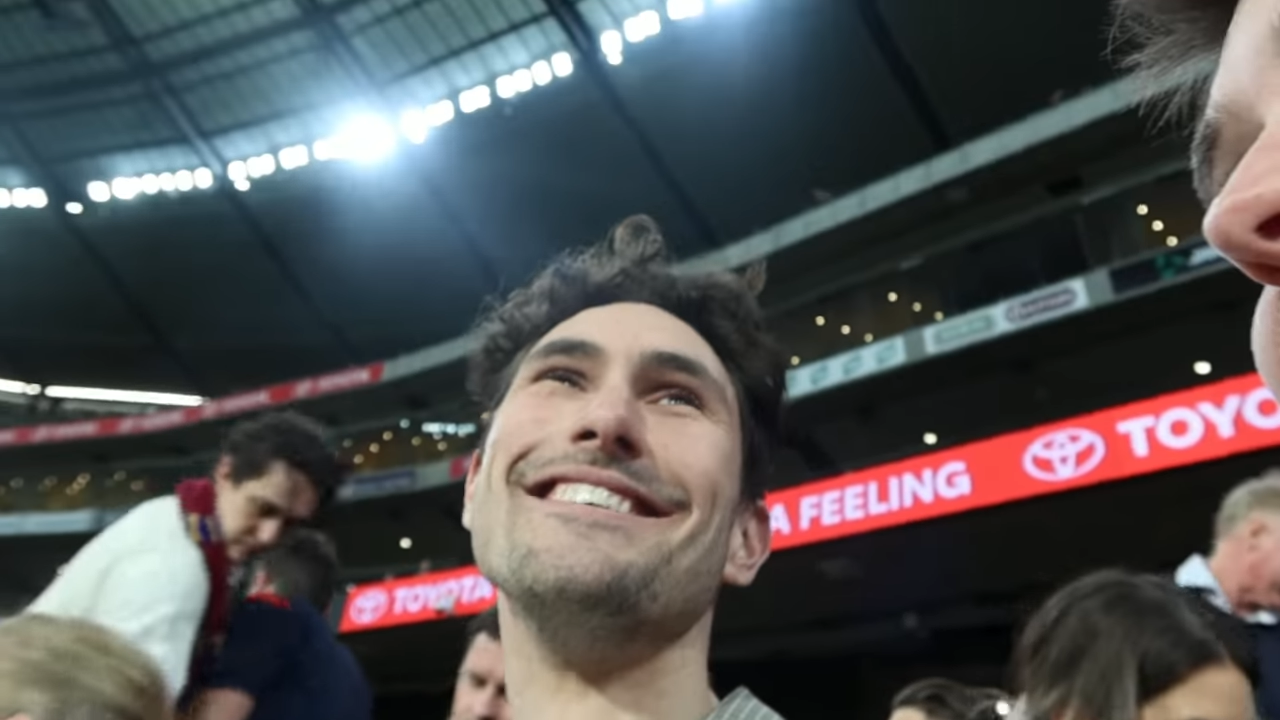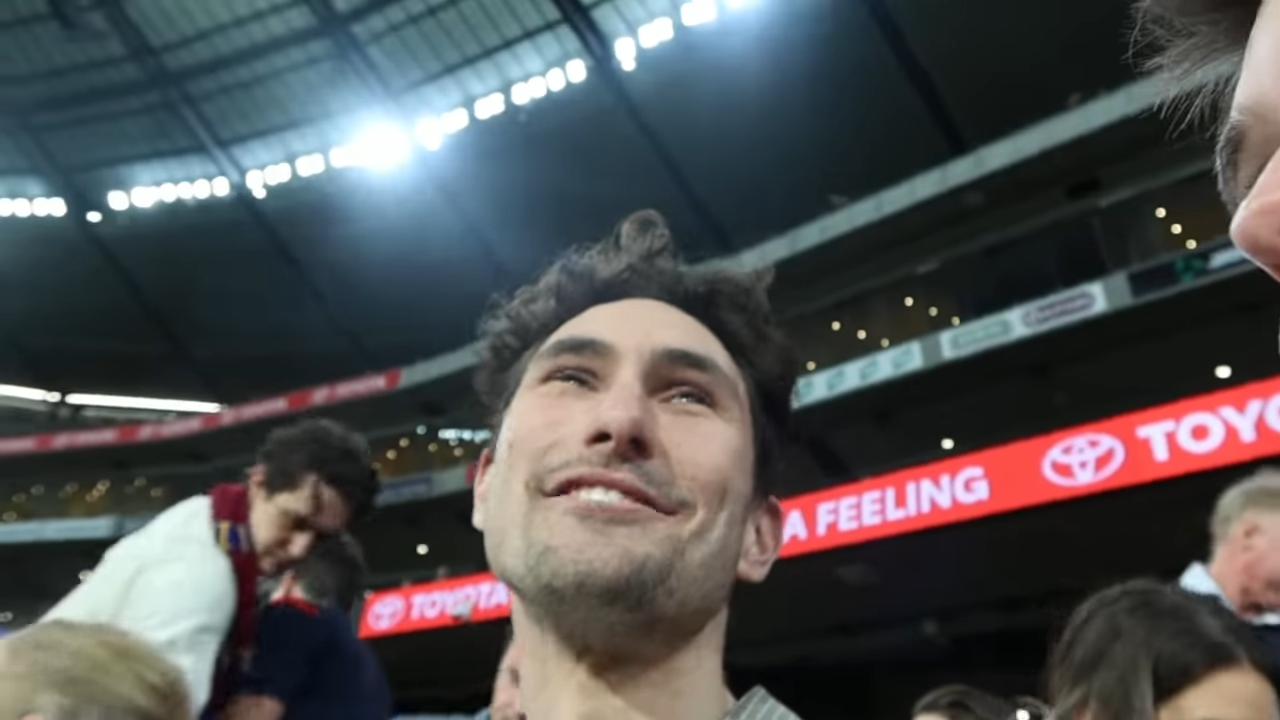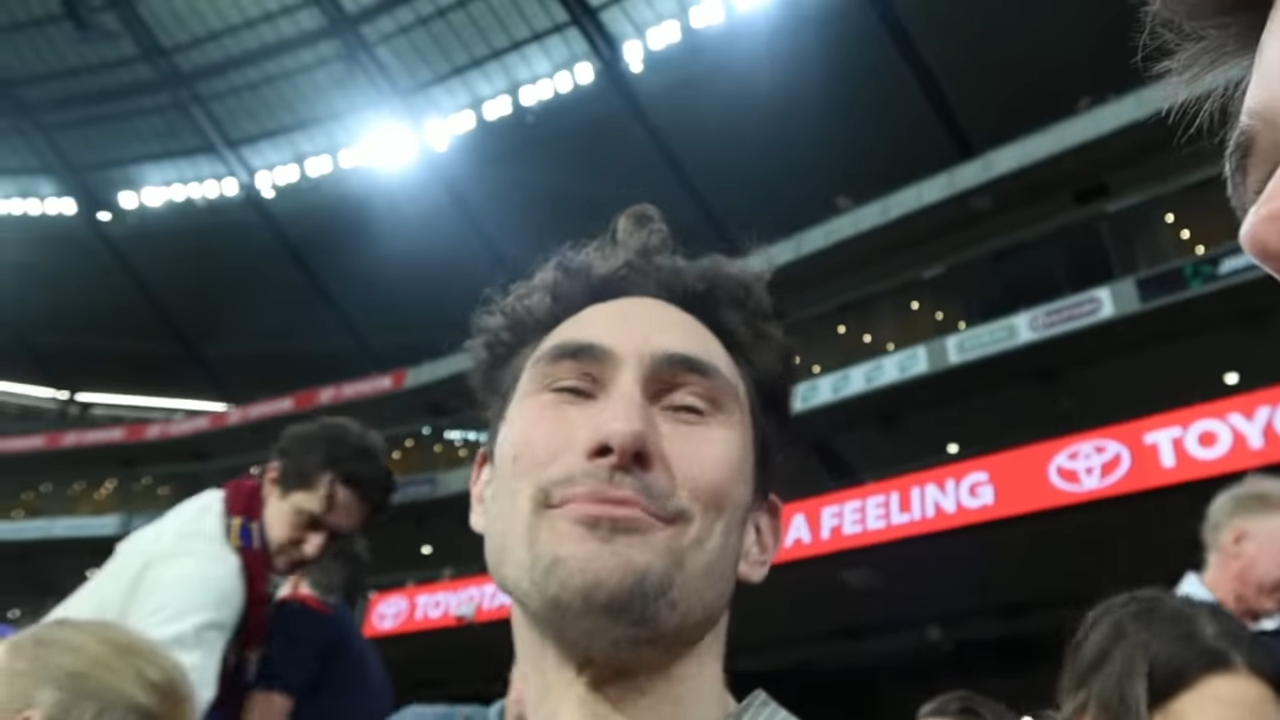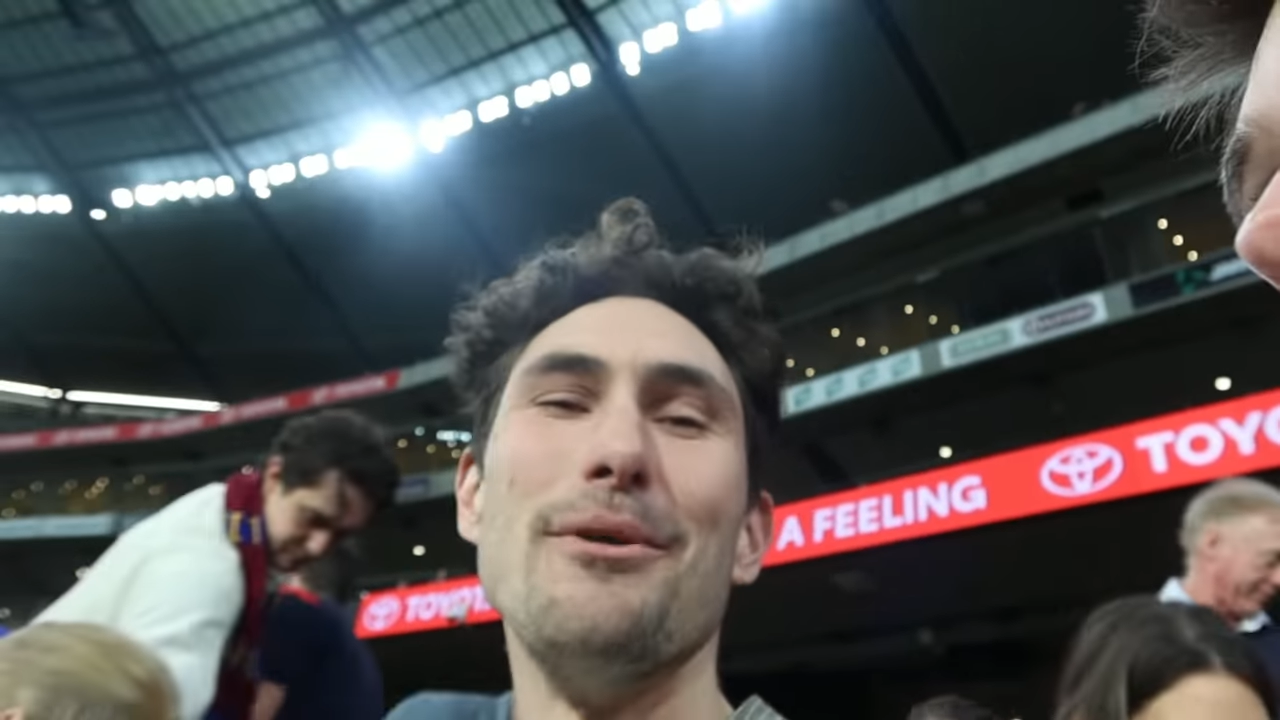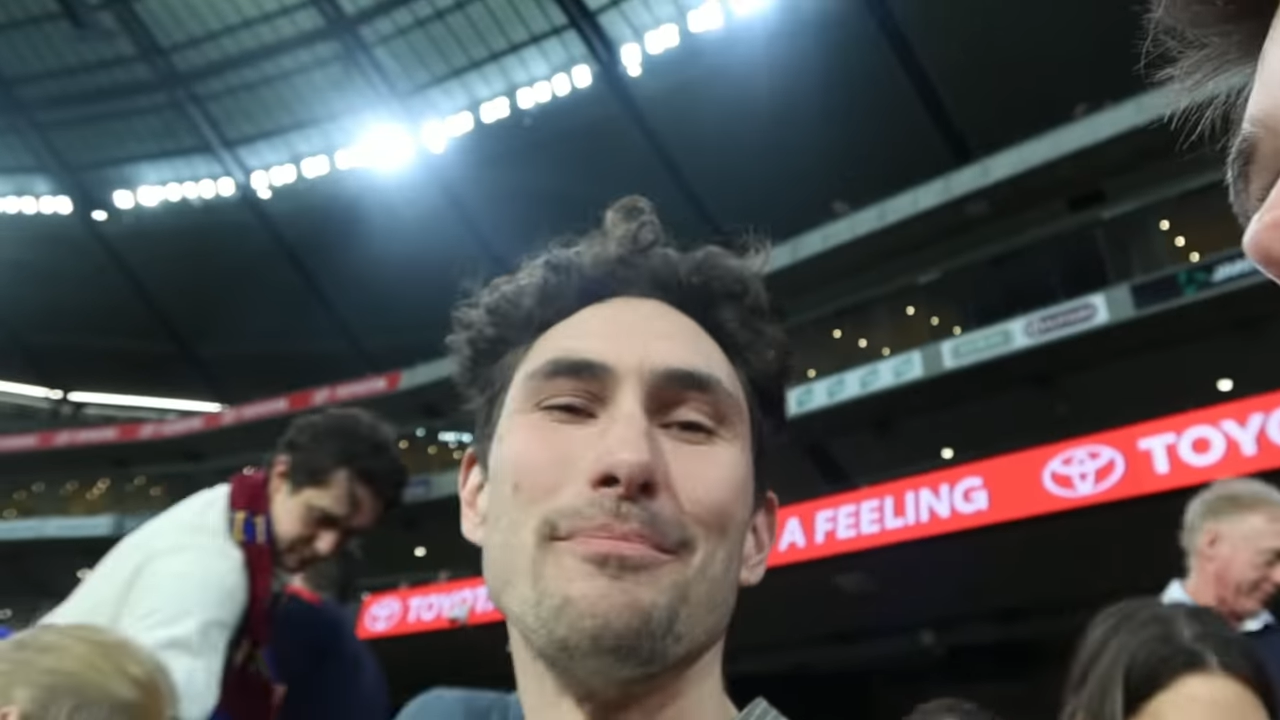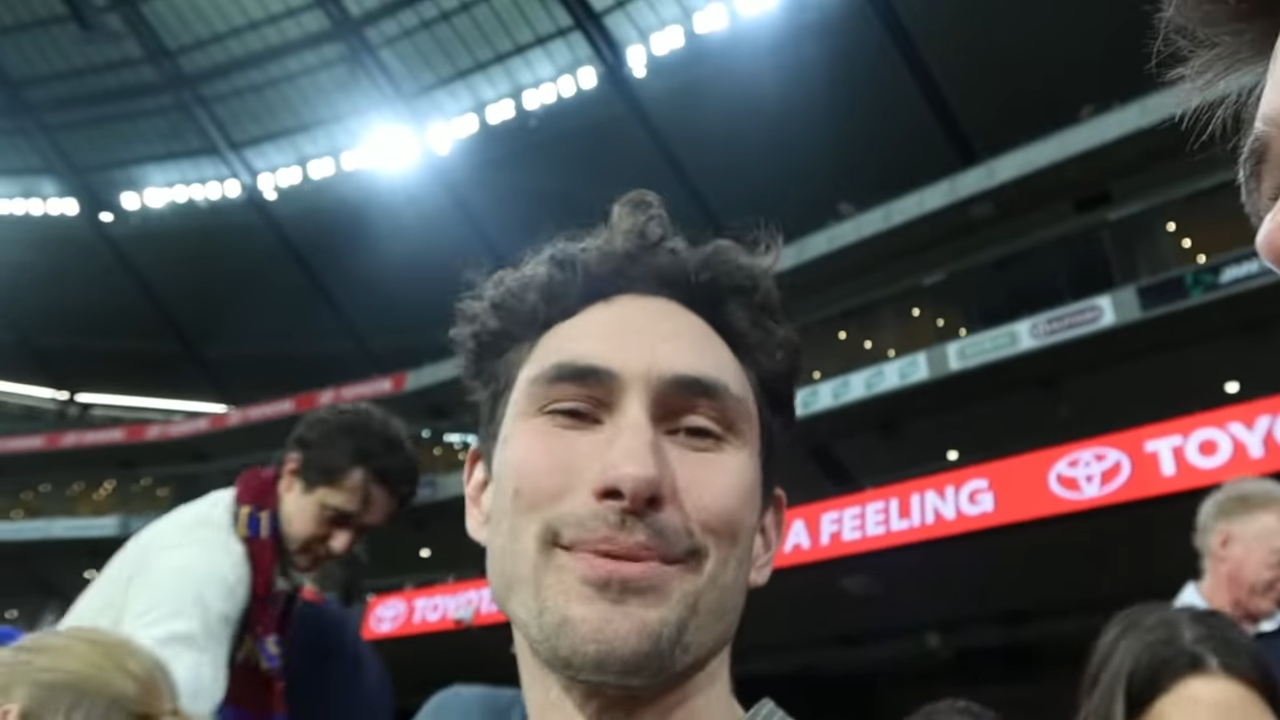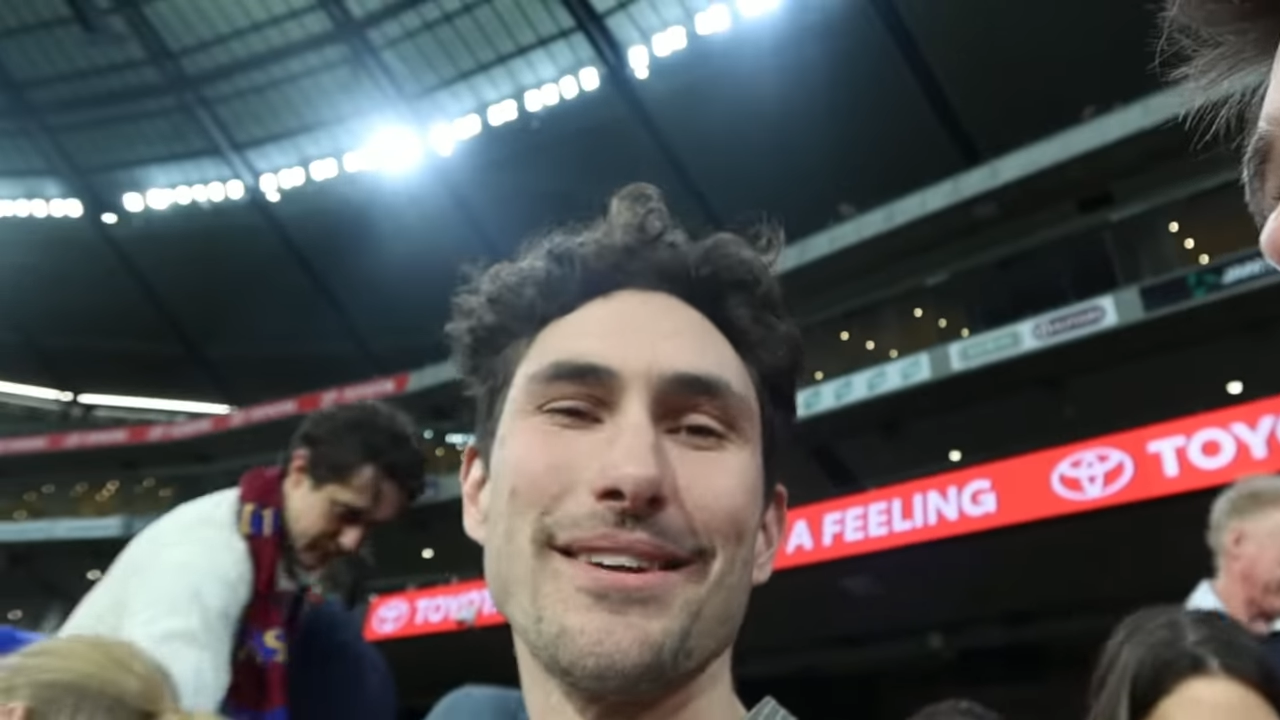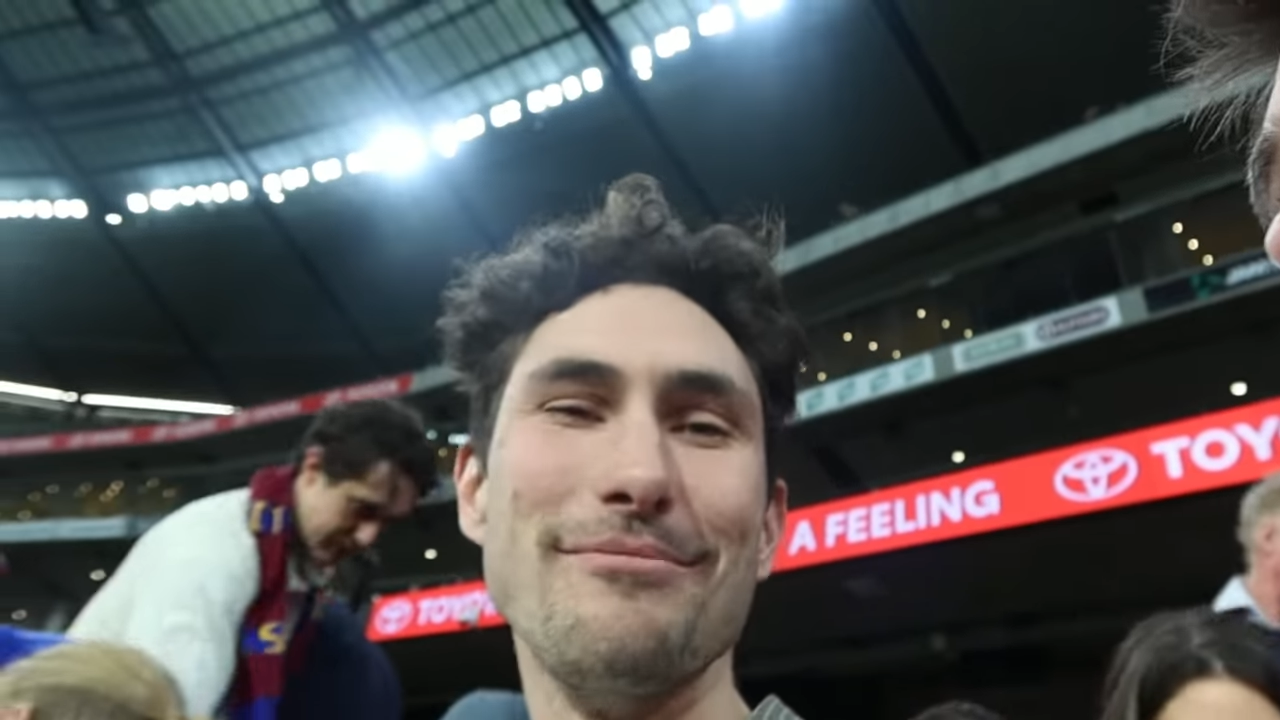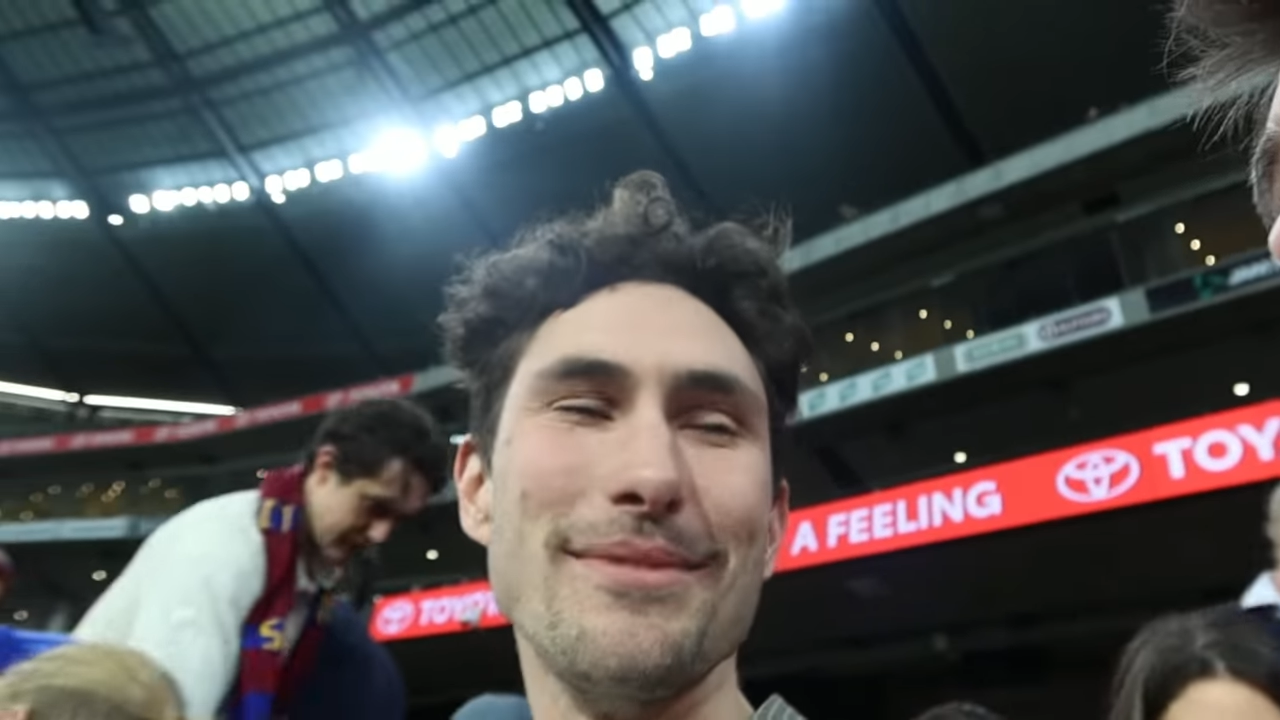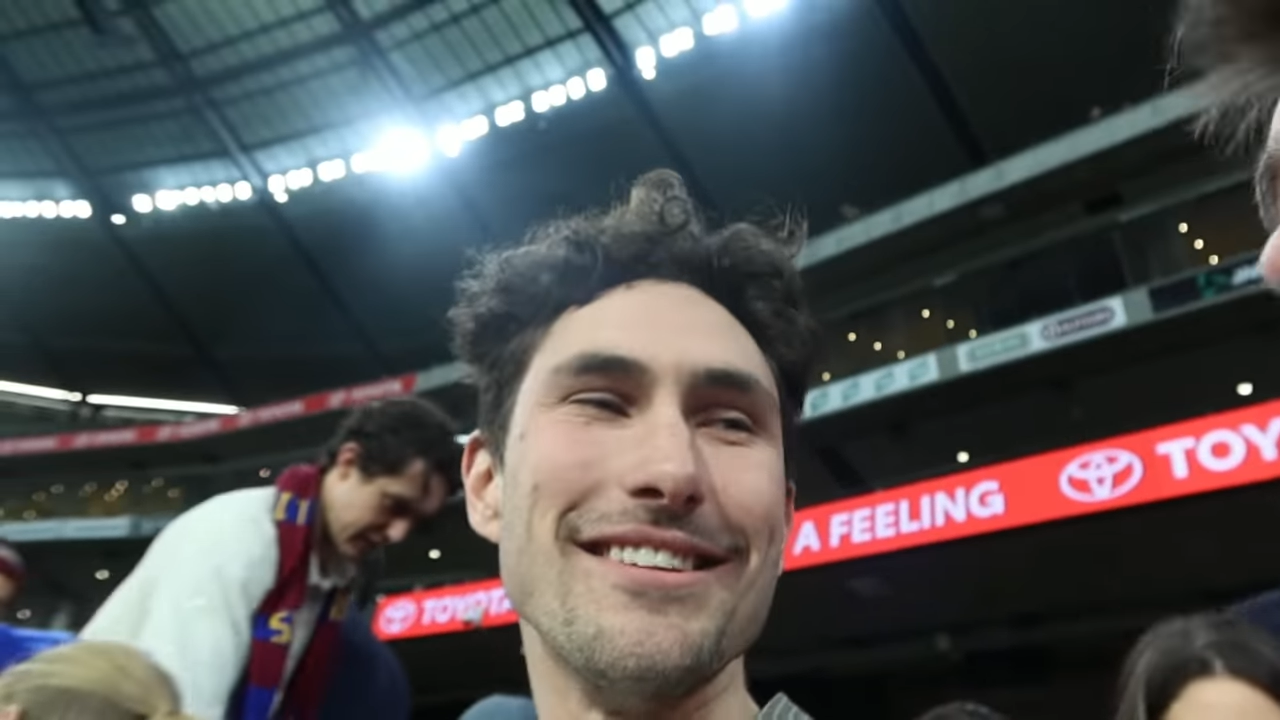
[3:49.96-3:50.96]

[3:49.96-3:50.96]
Swamp giving